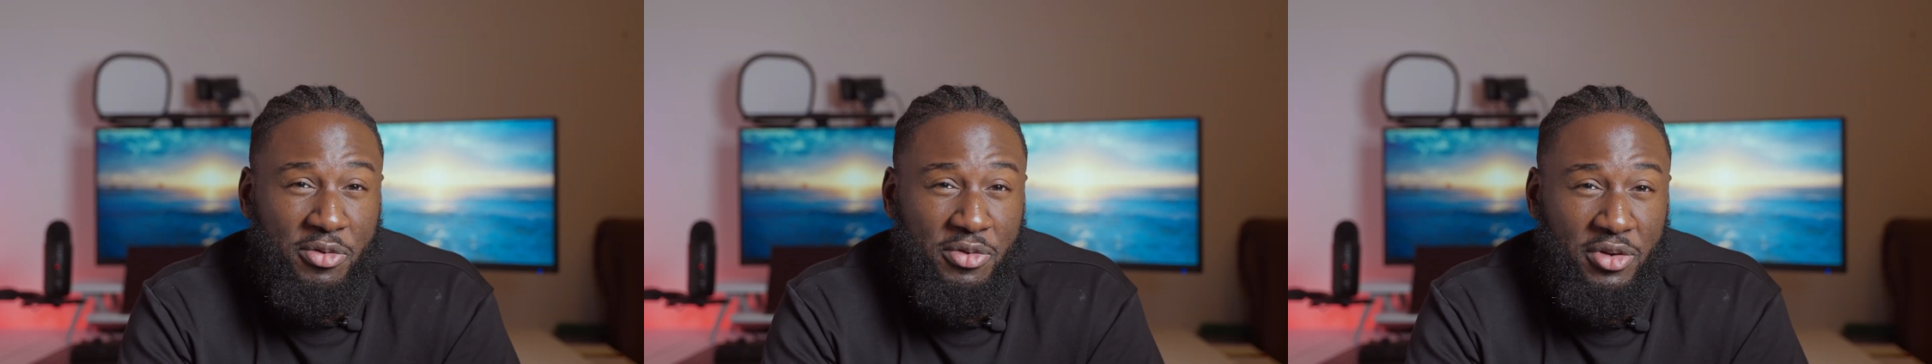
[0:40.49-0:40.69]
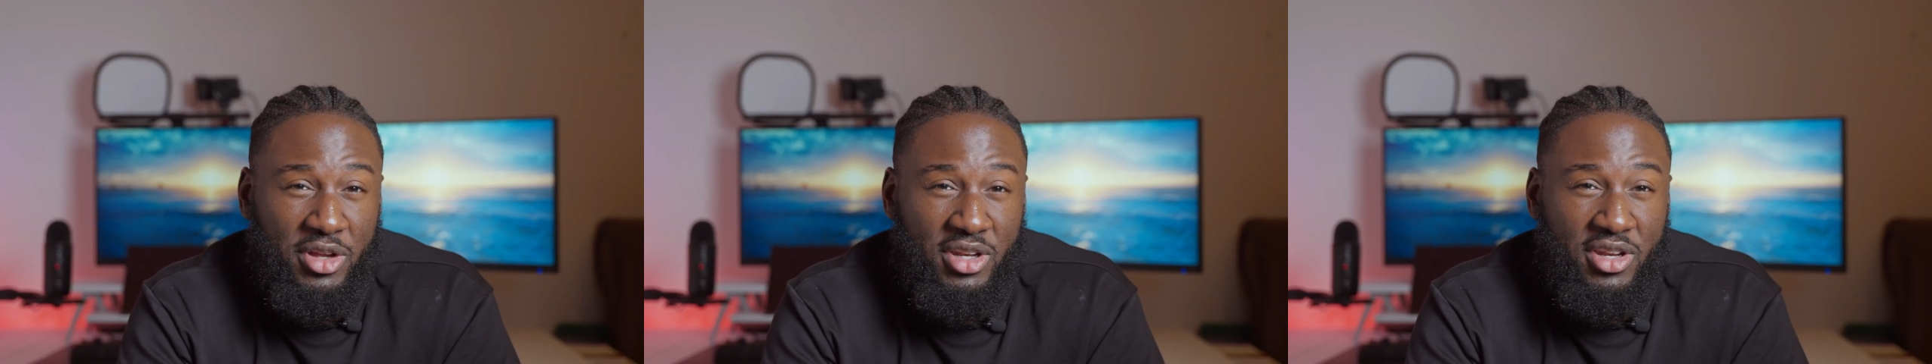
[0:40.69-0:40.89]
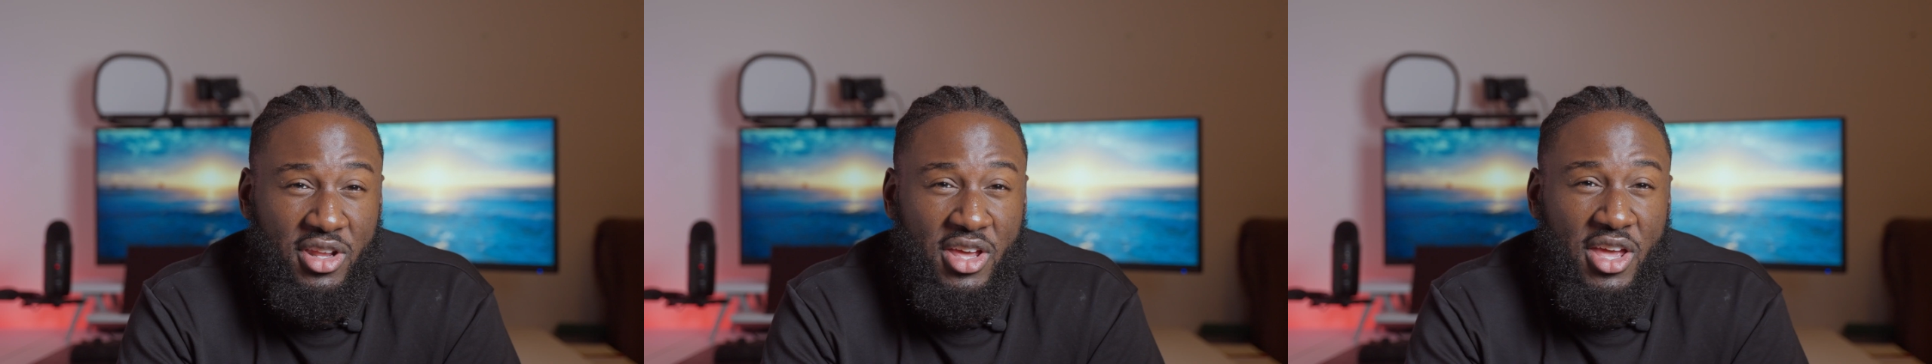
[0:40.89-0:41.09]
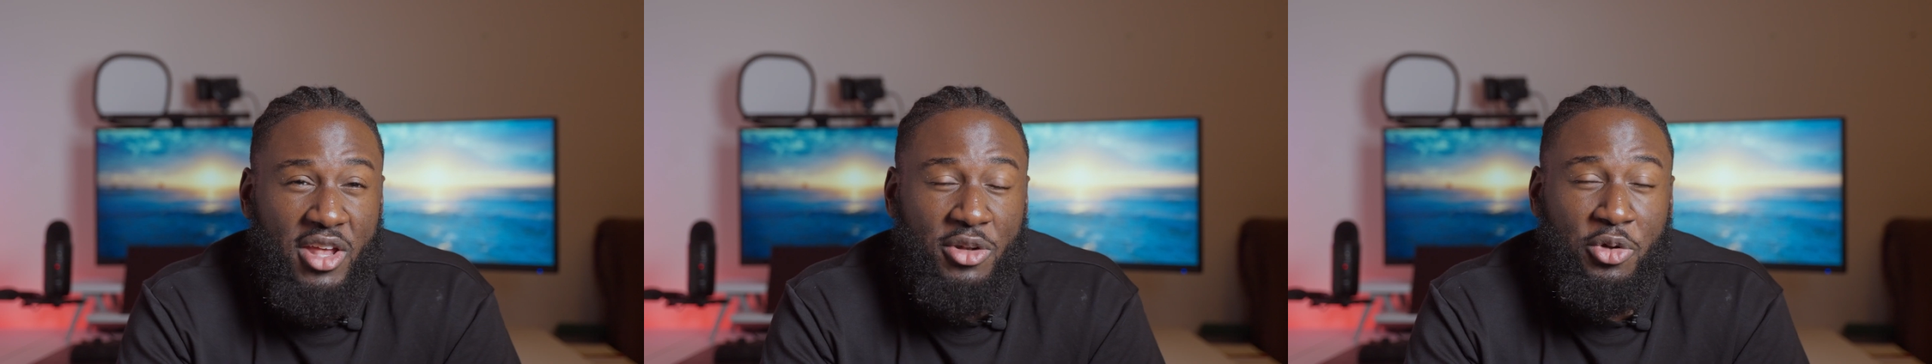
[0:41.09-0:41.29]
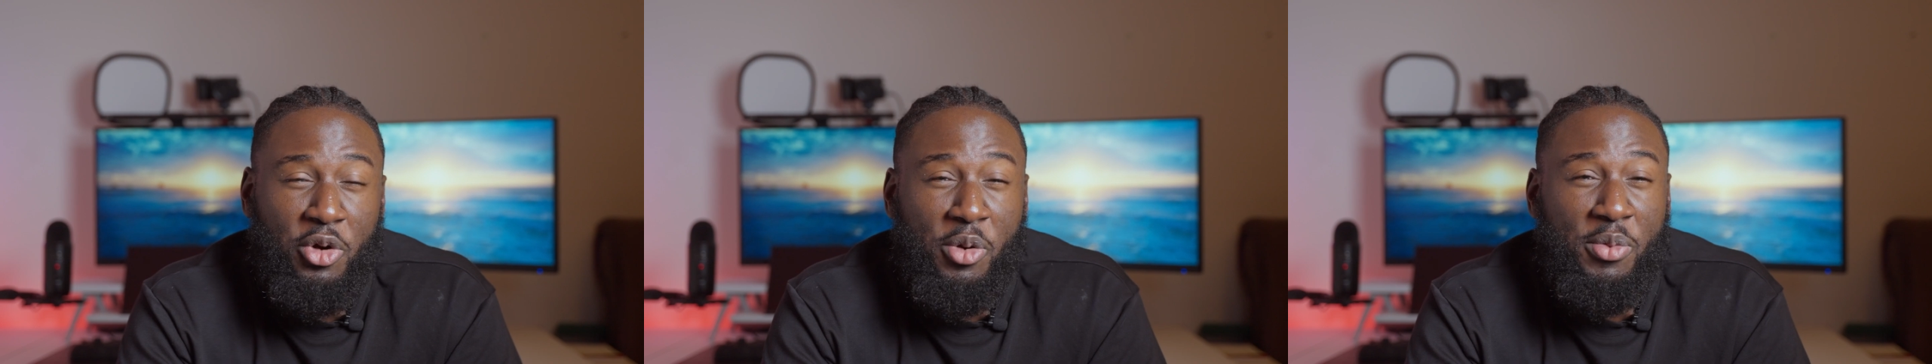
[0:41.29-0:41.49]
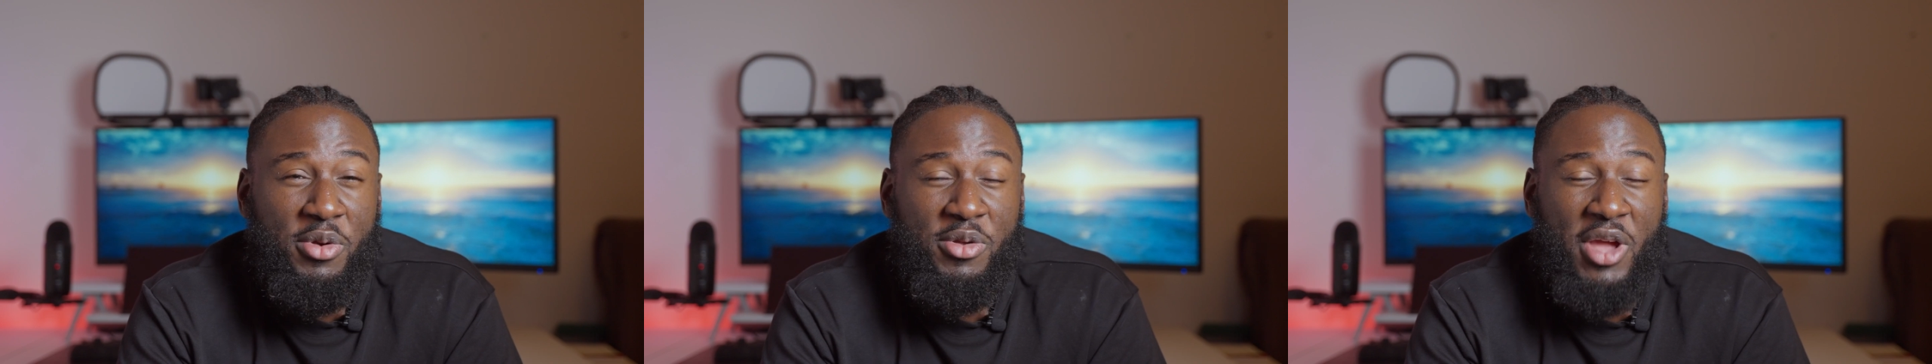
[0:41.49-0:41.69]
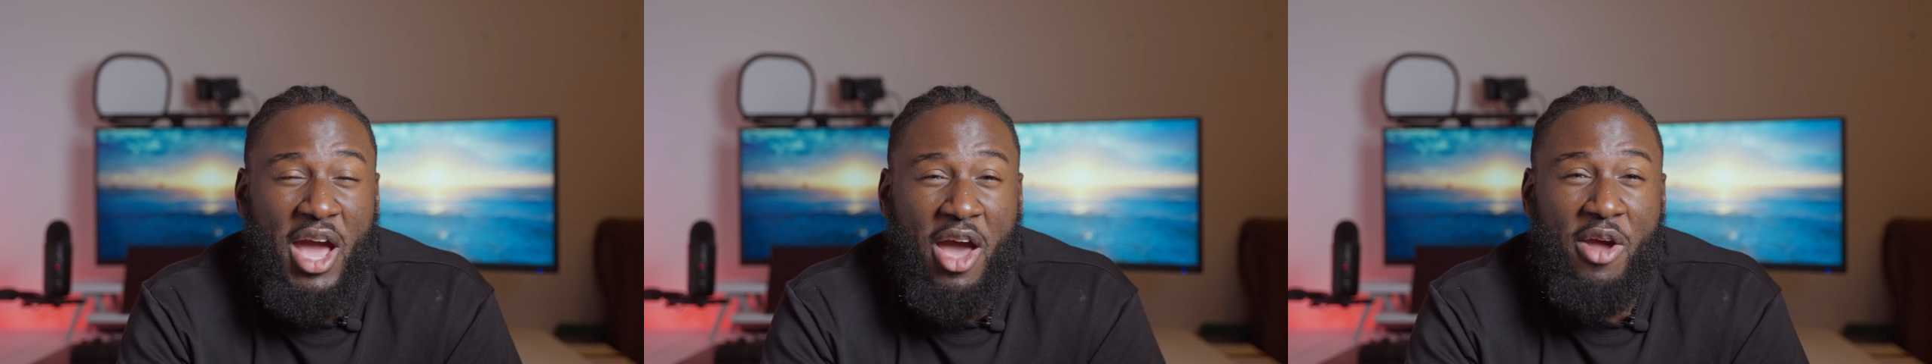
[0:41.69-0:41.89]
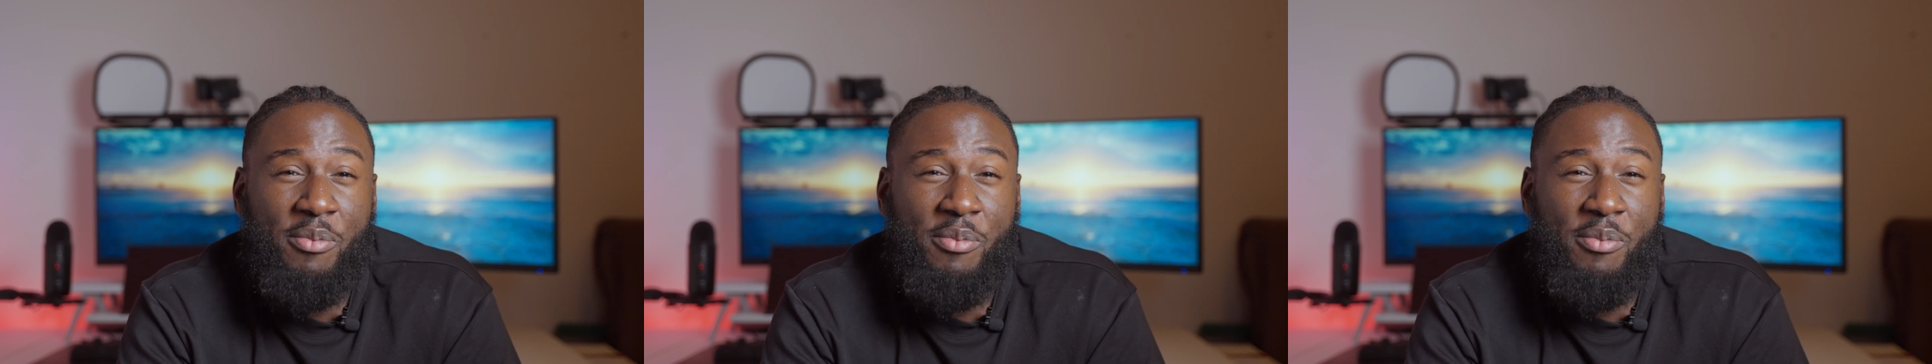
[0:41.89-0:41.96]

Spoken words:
often taught me how